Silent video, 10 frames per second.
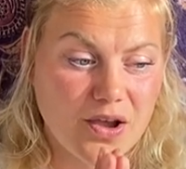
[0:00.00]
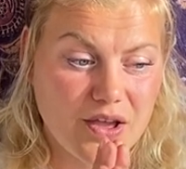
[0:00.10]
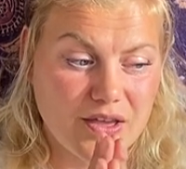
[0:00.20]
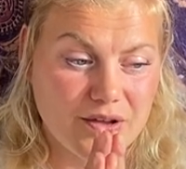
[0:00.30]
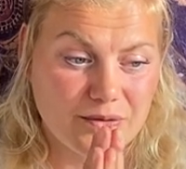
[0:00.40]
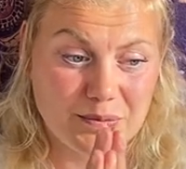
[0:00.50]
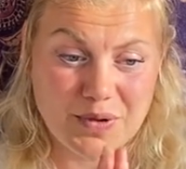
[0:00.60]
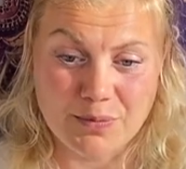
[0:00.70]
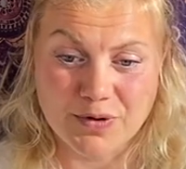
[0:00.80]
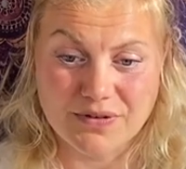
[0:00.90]

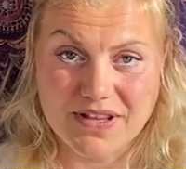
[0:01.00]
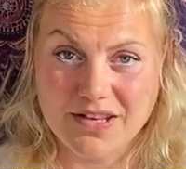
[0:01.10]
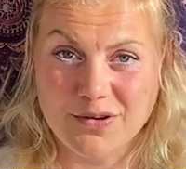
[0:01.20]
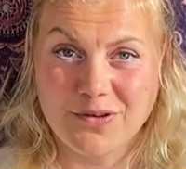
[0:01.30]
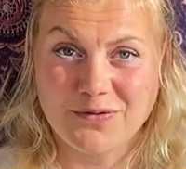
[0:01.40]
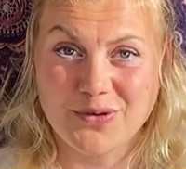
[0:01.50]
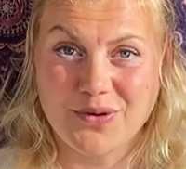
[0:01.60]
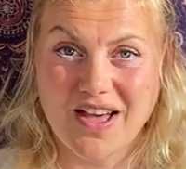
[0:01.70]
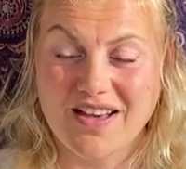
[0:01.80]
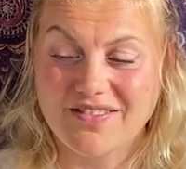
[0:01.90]
Remember, if any of you
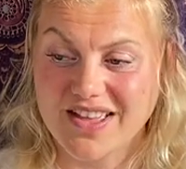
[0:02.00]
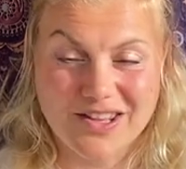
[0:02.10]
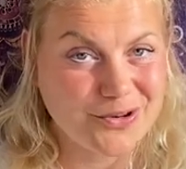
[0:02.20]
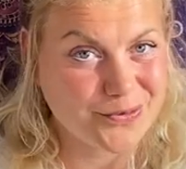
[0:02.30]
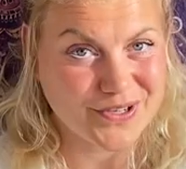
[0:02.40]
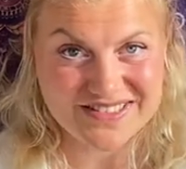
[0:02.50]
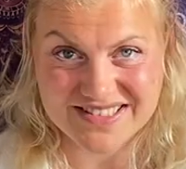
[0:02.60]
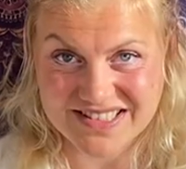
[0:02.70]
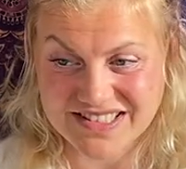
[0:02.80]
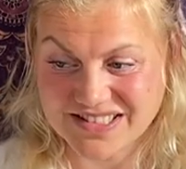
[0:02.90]
have any
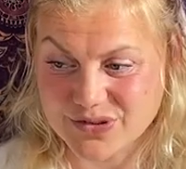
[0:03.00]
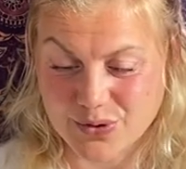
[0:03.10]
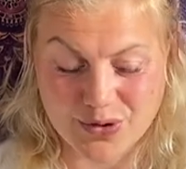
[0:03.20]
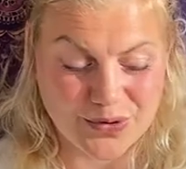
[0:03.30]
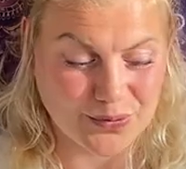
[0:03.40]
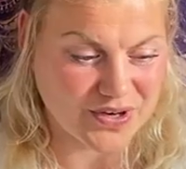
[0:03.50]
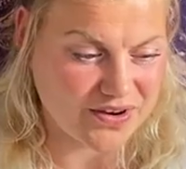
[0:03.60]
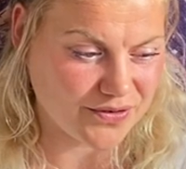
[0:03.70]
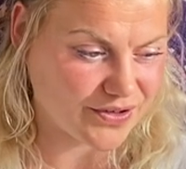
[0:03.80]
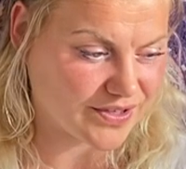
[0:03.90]
questions or
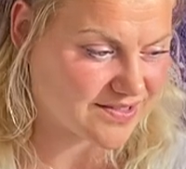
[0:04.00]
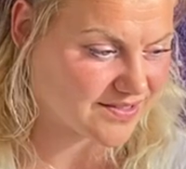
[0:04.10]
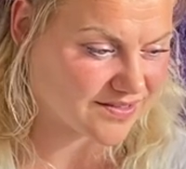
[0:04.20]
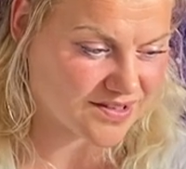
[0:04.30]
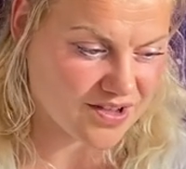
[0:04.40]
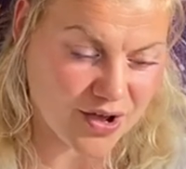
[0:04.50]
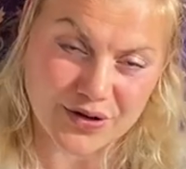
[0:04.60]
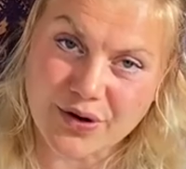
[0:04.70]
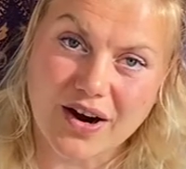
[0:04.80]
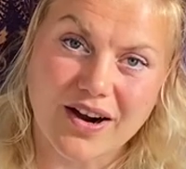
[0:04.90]
whatever is on
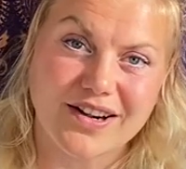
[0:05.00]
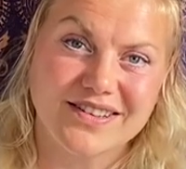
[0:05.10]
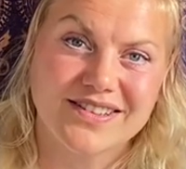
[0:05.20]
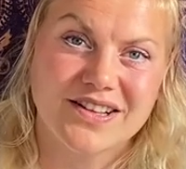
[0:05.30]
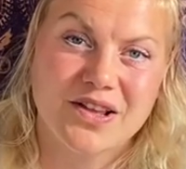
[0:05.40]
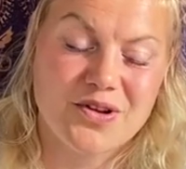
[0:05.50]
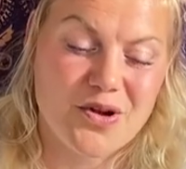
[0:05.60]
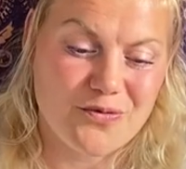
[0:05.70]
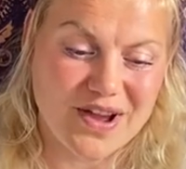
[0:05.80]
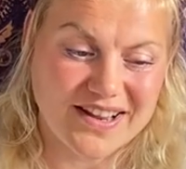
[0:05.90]
your heart,
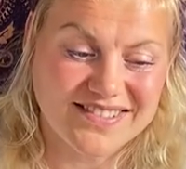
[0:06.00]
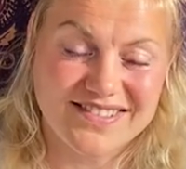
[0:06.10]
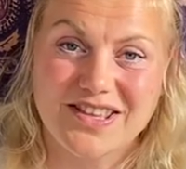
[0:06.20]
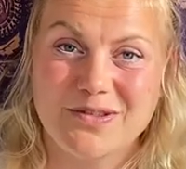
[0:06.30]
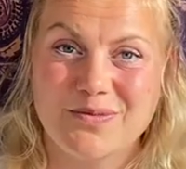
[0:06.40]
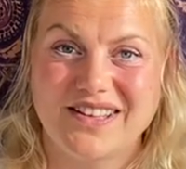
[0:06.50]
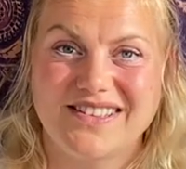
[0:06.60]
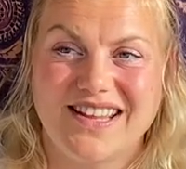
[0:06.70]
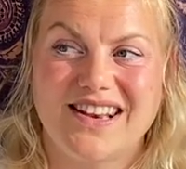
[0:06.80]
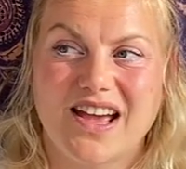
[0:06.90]
write us an
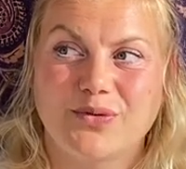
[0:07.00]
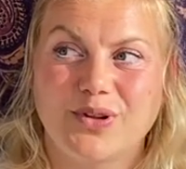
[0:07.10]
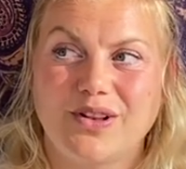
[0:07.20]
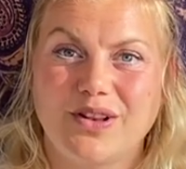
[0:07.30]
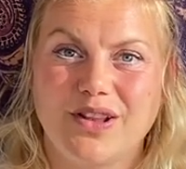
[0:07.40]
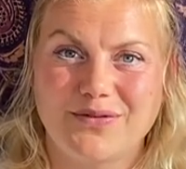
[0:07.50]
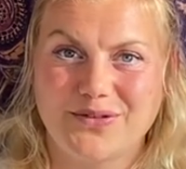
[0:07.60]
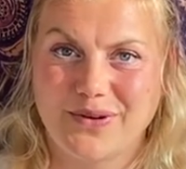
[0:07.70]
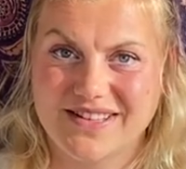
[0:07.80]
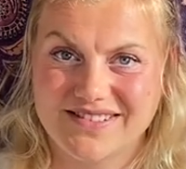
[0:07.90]
email and I will love
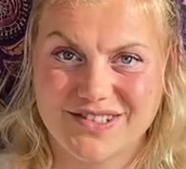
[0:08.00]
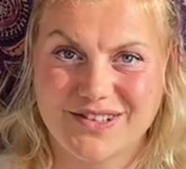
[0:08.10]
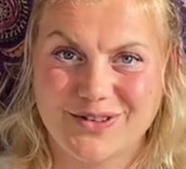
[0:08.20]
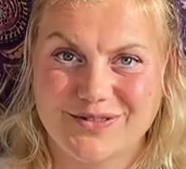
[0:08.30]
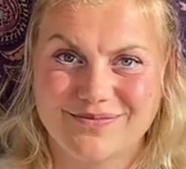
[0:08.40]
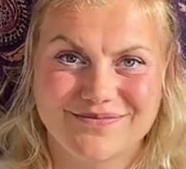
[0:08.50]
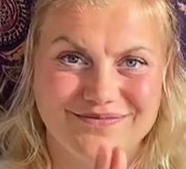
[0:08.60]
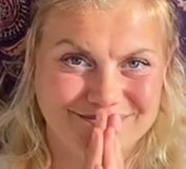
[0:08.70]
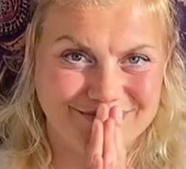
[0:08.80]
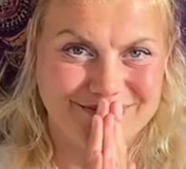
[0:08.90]
to answer it all.
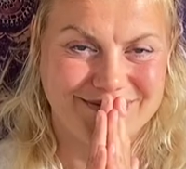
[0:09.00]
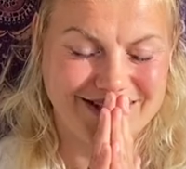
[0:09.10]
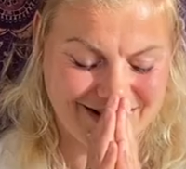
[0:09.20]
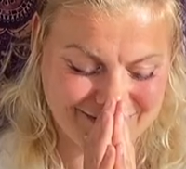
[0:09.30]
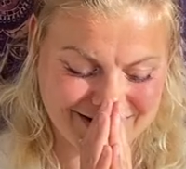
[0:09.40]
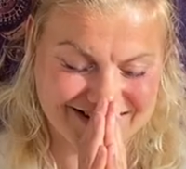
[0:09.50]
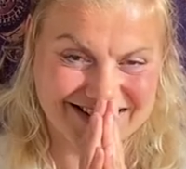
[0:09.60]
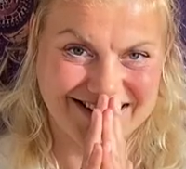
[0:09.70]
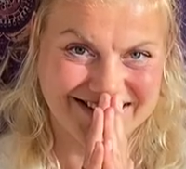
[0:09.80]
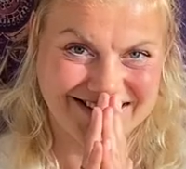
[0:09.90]
Namaste.